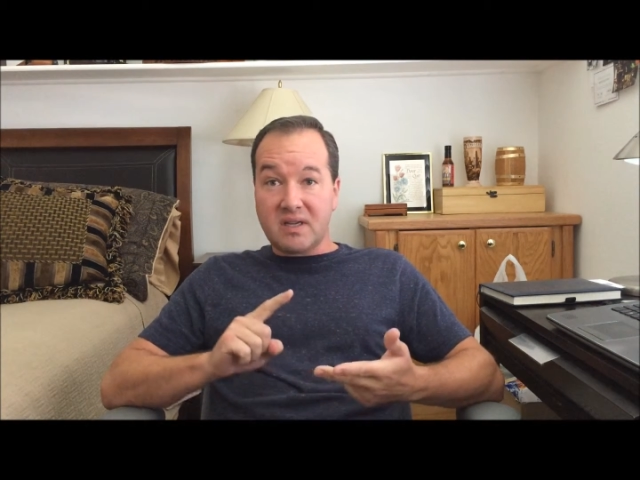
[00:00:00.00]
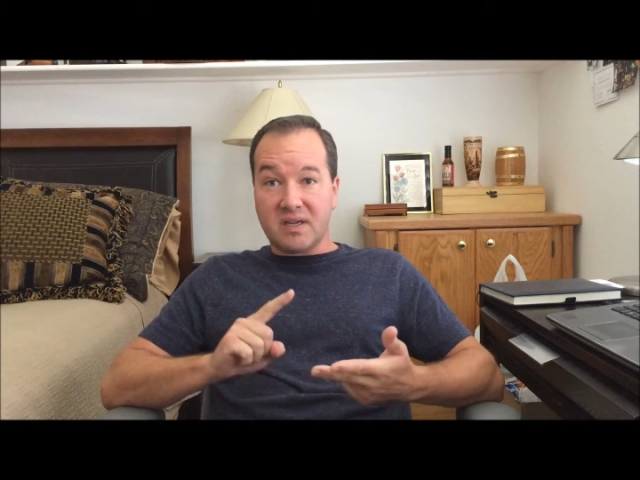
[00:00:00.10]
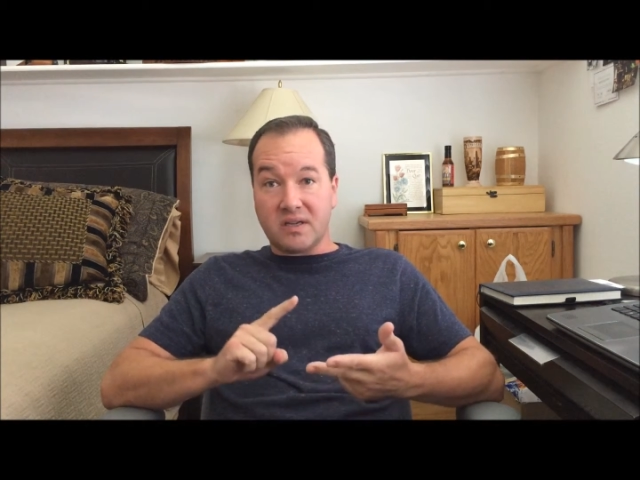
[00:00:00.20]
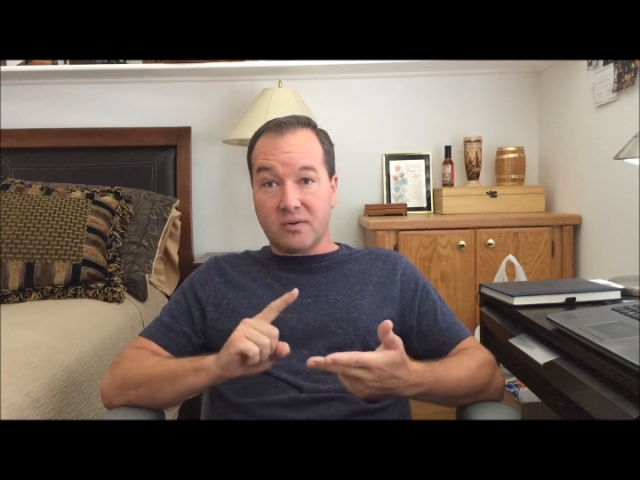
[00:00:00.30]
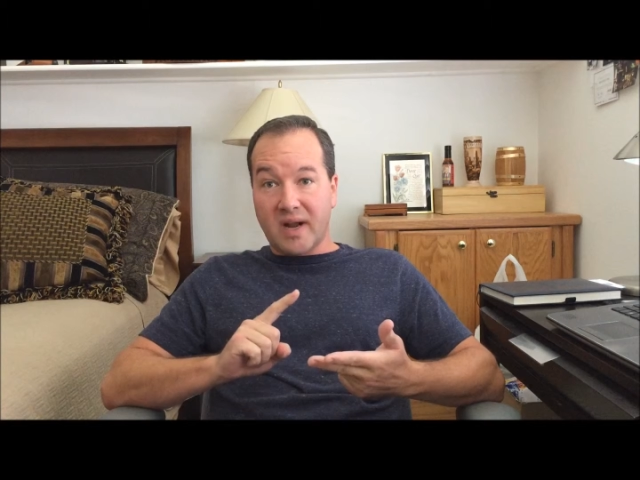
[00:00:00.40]

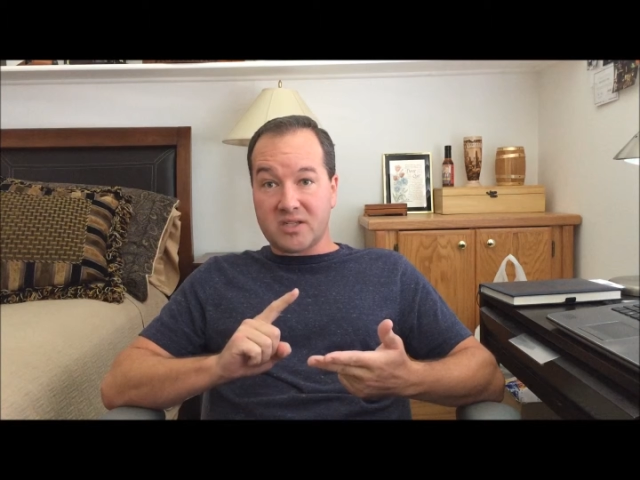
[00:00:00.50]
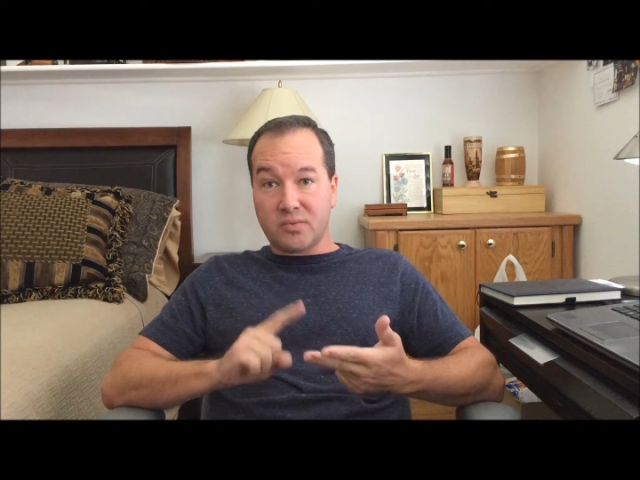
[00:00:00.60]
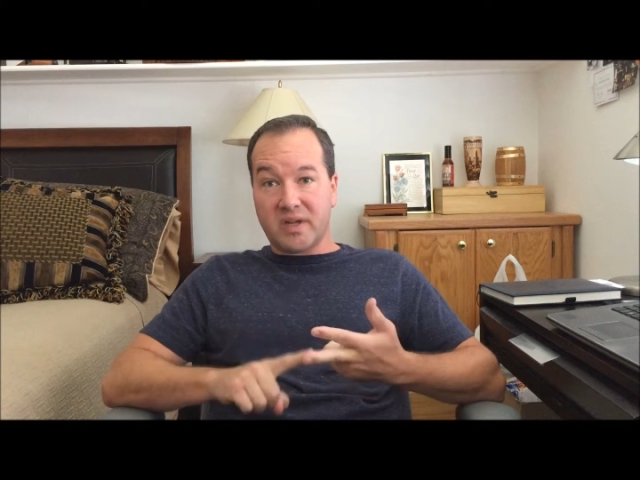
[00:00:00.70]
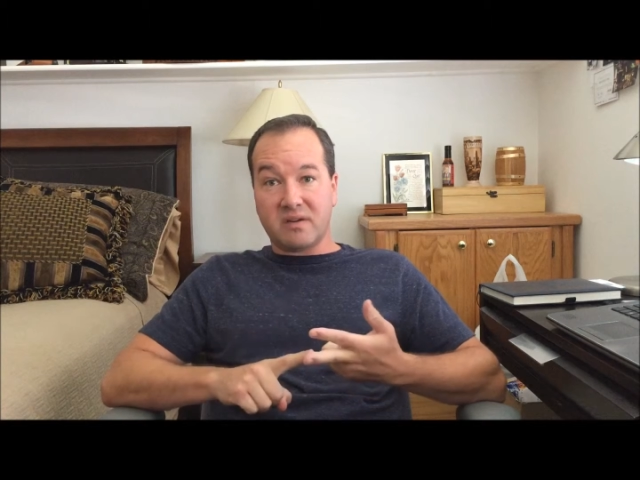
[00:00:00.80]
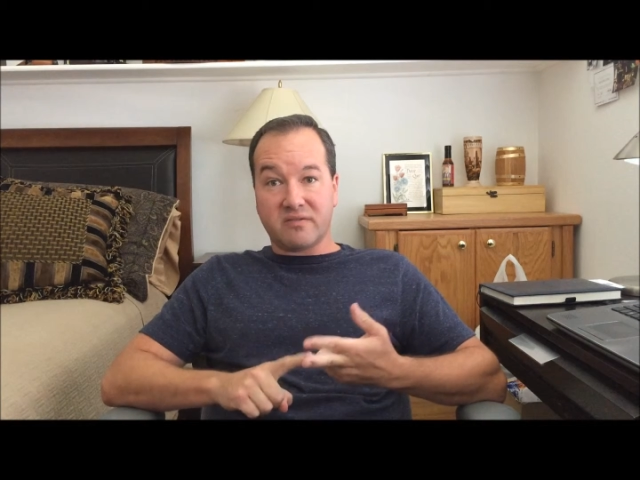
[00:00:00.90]
He
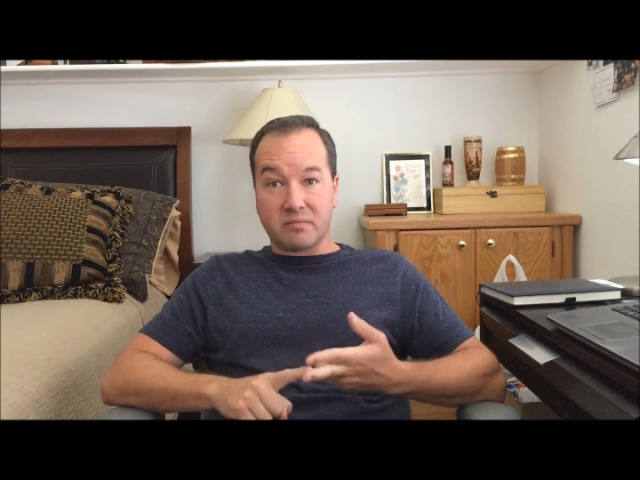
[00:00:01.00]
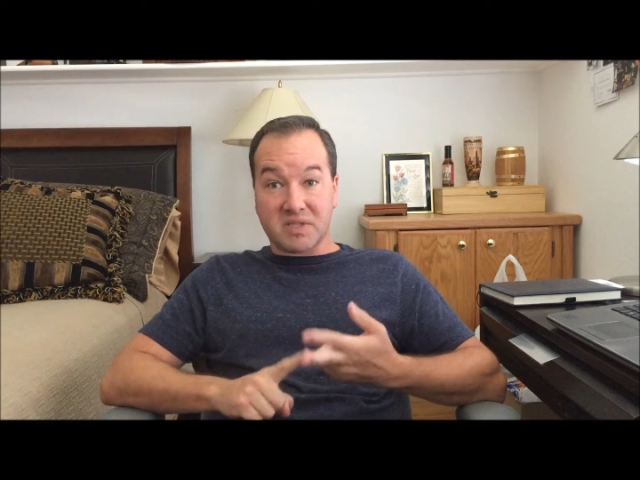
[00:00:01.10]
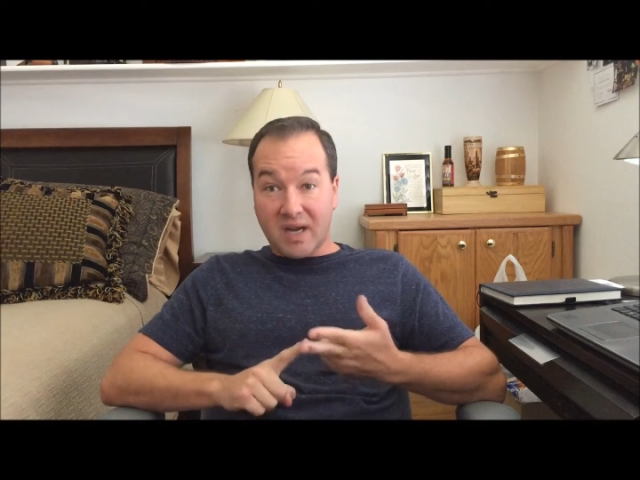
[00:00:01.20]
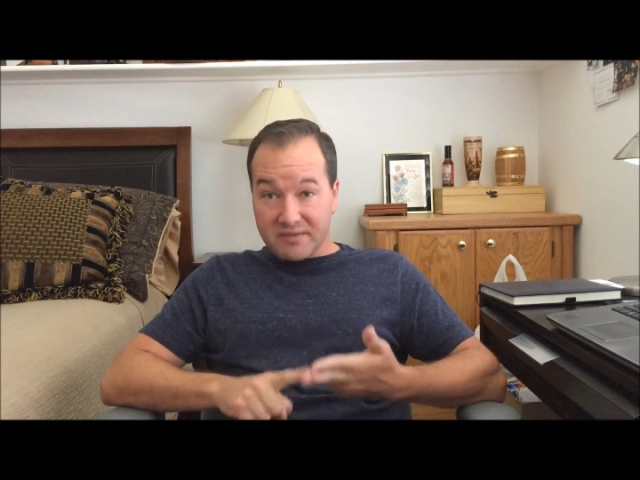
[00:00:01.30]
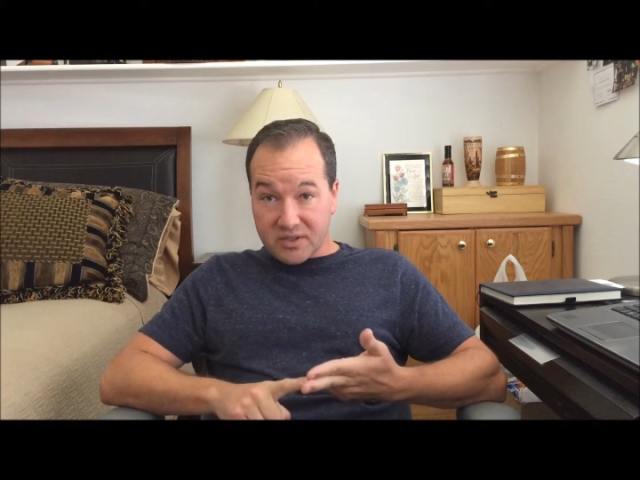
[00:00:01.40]
graduated from
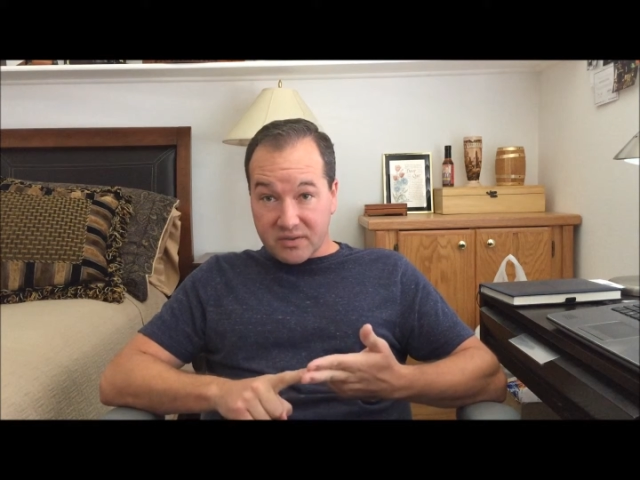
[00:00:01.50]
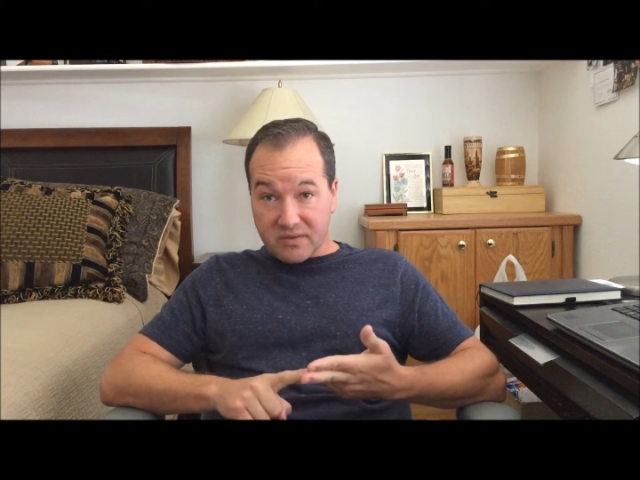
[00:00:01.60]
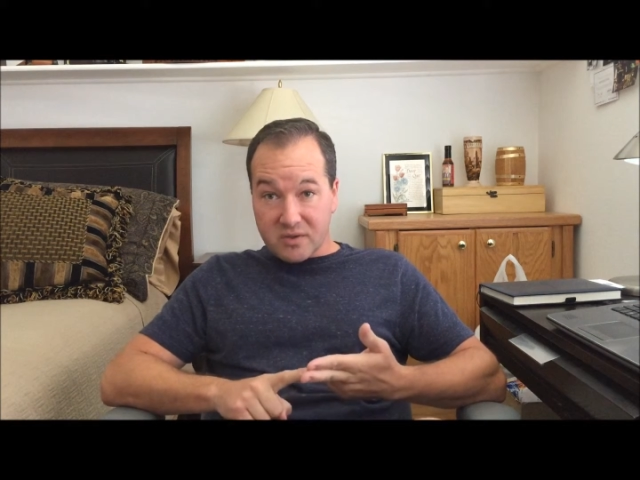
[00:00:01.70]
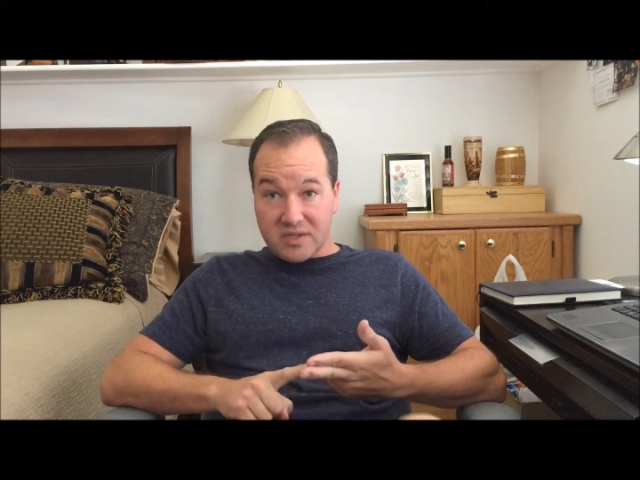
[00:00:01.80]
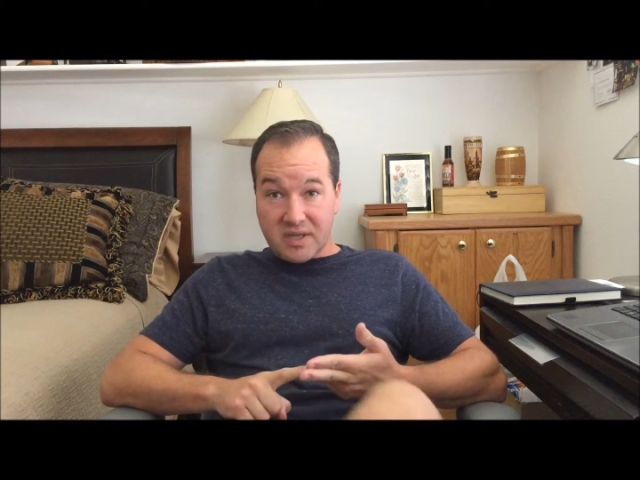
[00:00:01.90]
Tufts
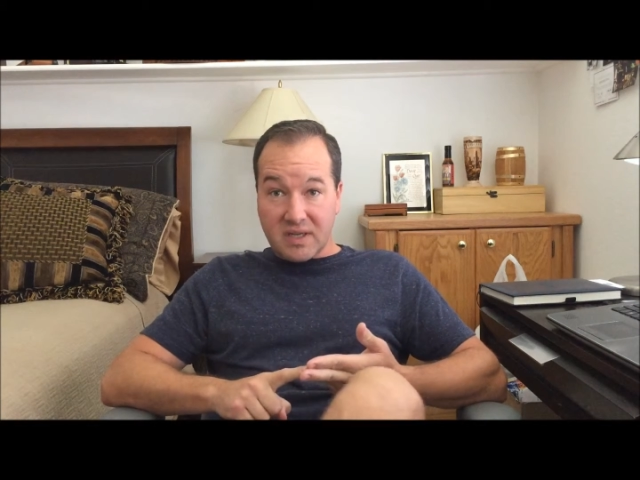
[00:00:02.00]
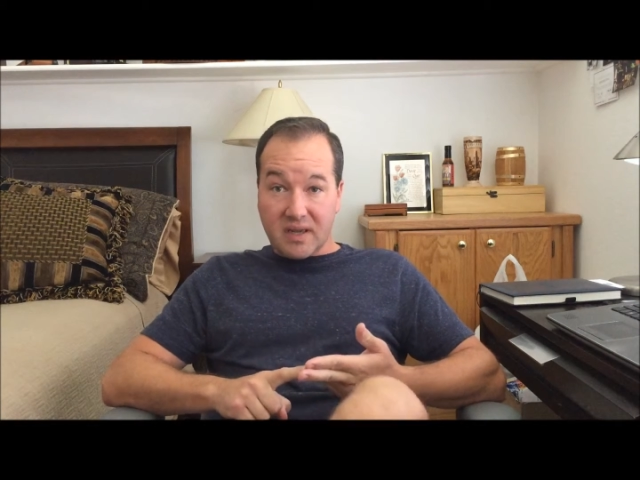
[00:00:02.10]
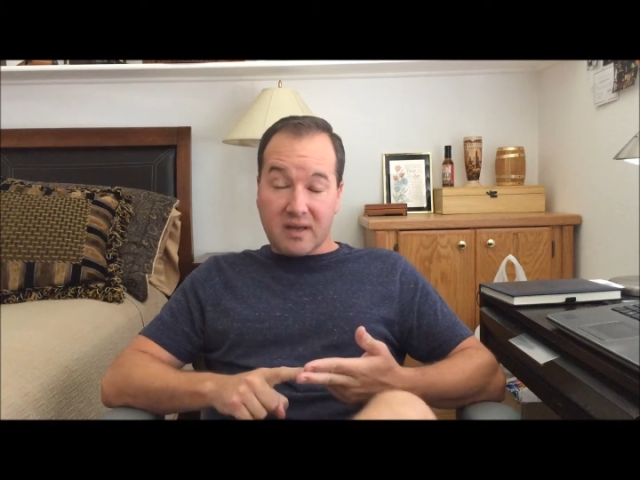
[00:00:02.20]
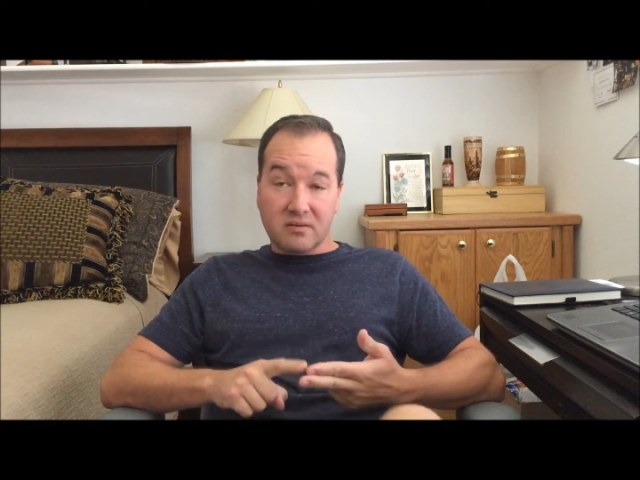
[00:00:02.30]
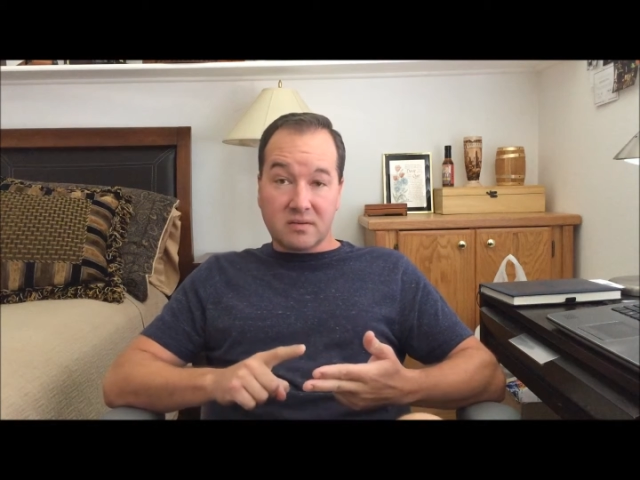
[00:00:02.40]
University
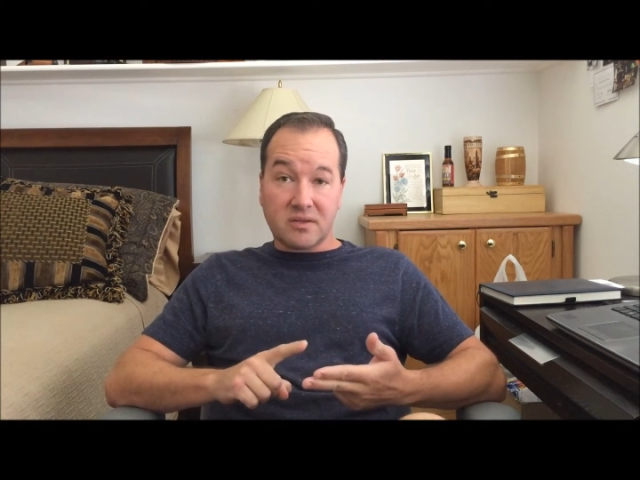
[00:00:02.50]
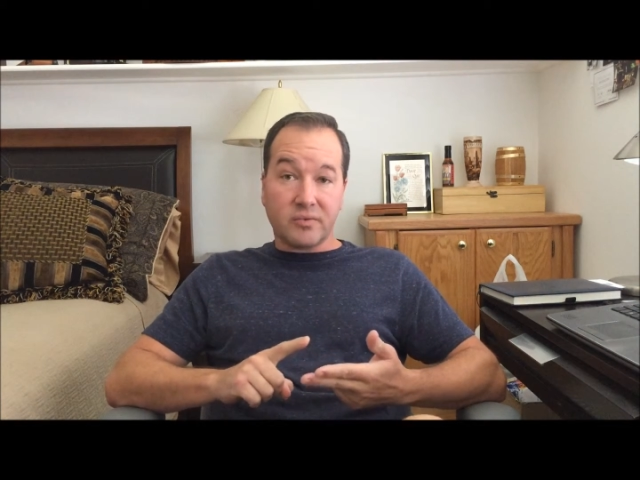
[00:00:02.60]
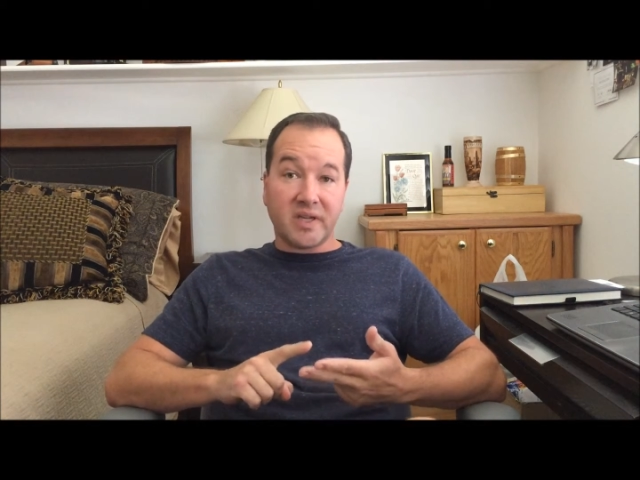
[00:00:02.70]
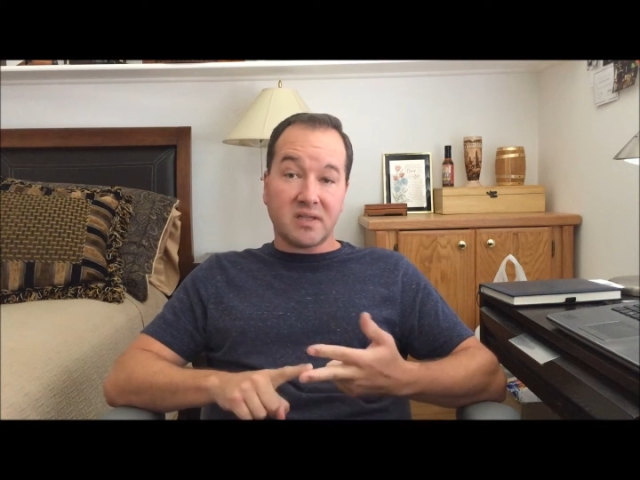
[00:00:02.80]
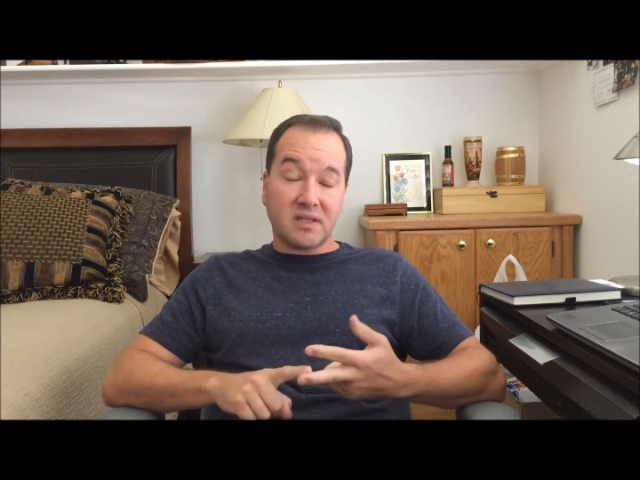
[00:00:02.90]
out in
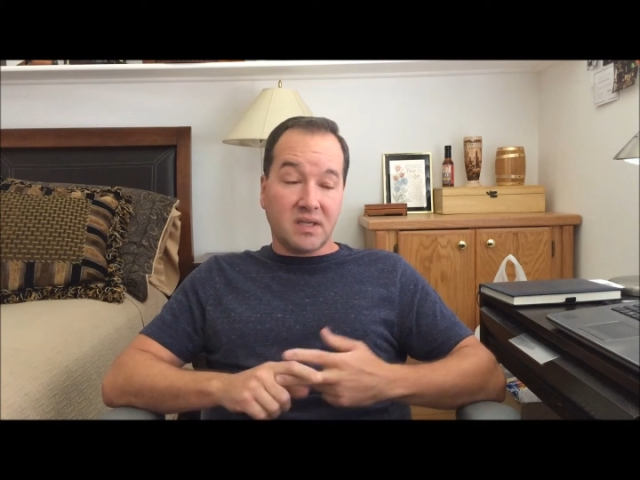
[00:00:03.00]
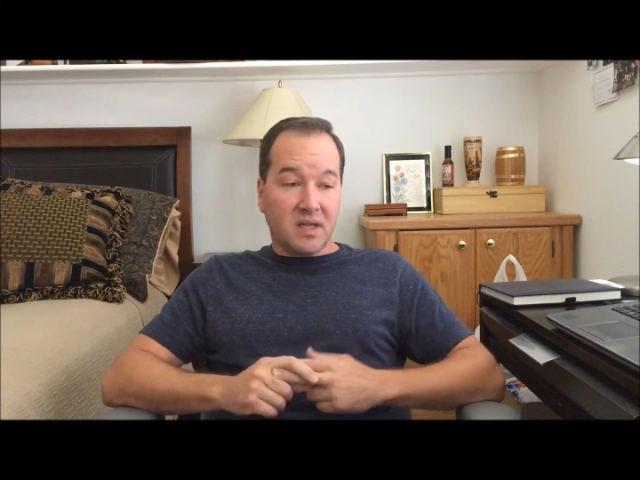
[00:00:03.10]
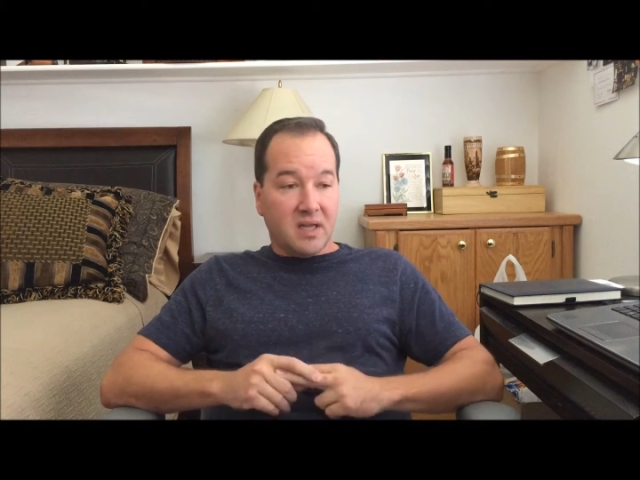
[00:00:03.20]
New England.